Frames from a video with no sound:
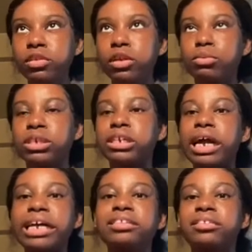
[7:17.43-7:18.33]
when a
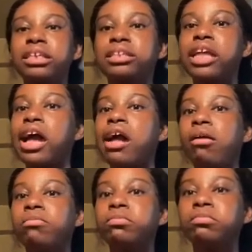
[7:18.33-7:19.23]
guy is like that,
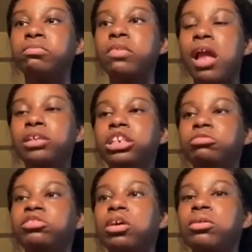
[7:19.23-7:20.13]

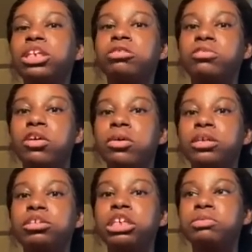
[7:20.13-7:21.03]
keeps
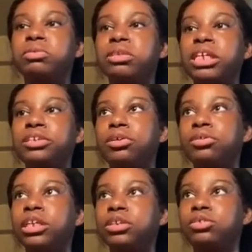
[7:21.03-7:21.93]
going, even when they know
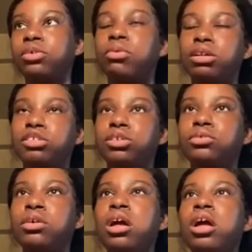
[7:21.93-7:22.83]
that you don't want
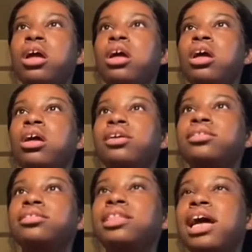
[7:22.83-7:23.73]
to,
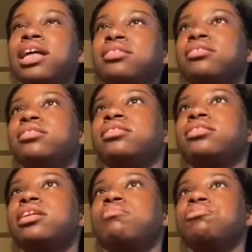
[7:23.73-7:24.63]
that's
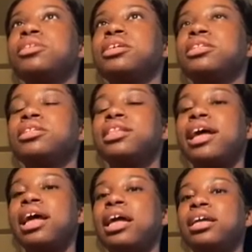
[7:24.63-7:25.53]
something
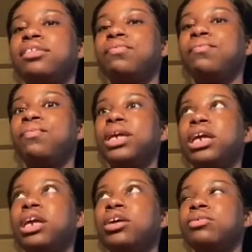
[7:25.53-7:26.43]
that is
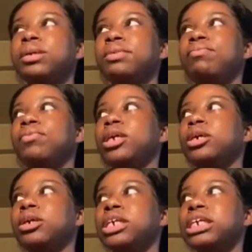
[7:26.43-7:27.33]
very,
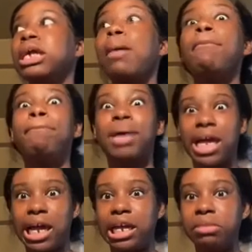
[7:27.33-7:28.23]
very
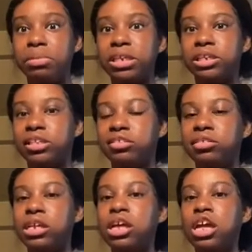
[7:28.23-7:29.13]
bad. Because
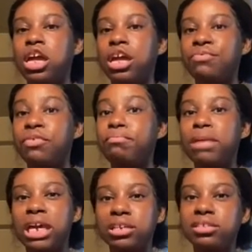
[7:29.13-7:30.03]
if a
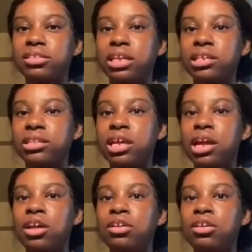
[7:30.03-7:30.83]
man is like that,